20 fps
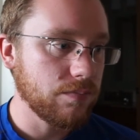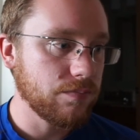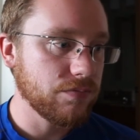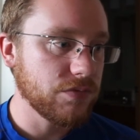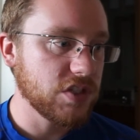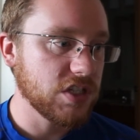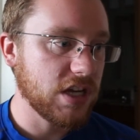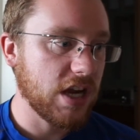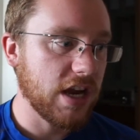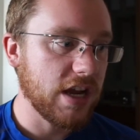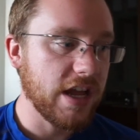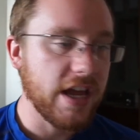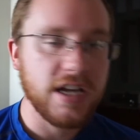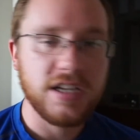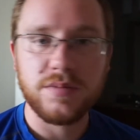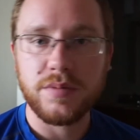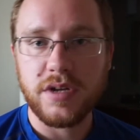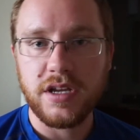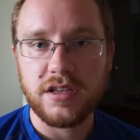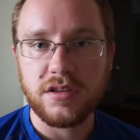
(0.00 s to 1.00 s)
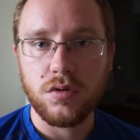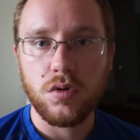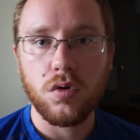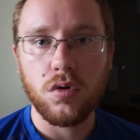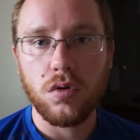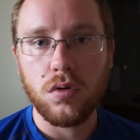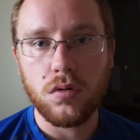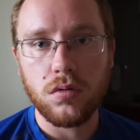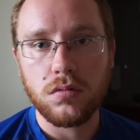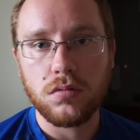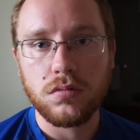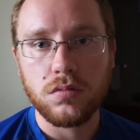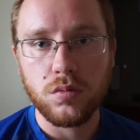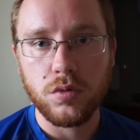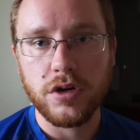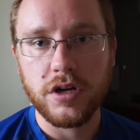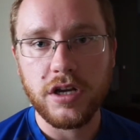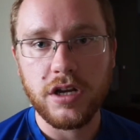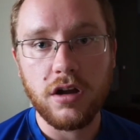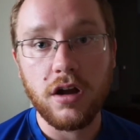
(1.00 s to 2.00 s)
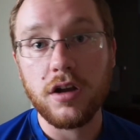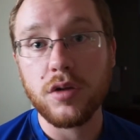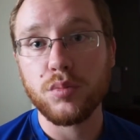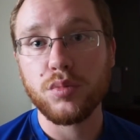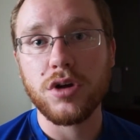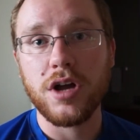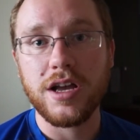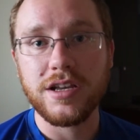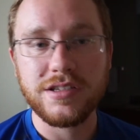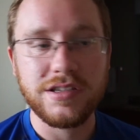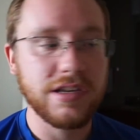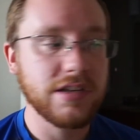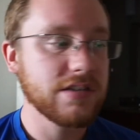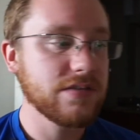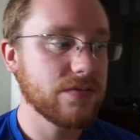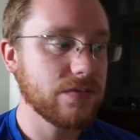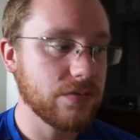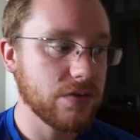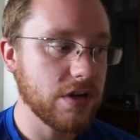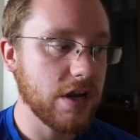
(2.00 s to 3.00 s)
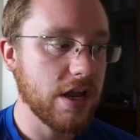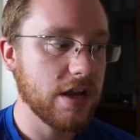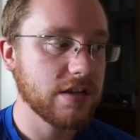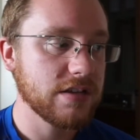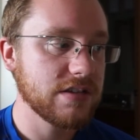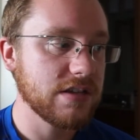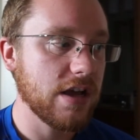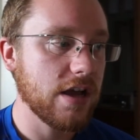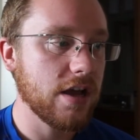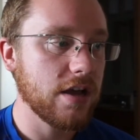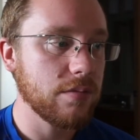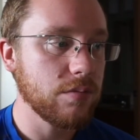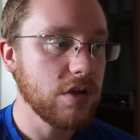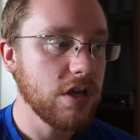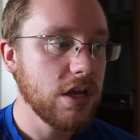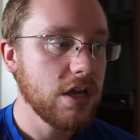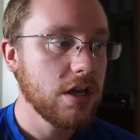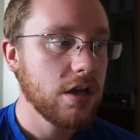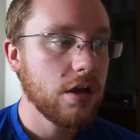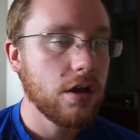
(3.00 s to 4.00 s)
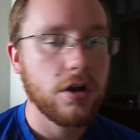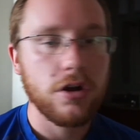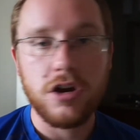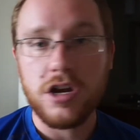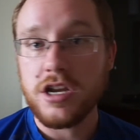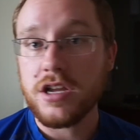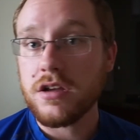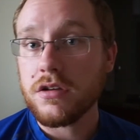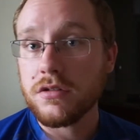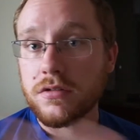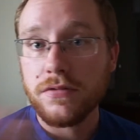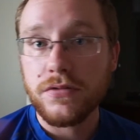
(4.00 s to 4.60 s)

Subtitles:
to kind of expedite the whole working on it process for next time or any other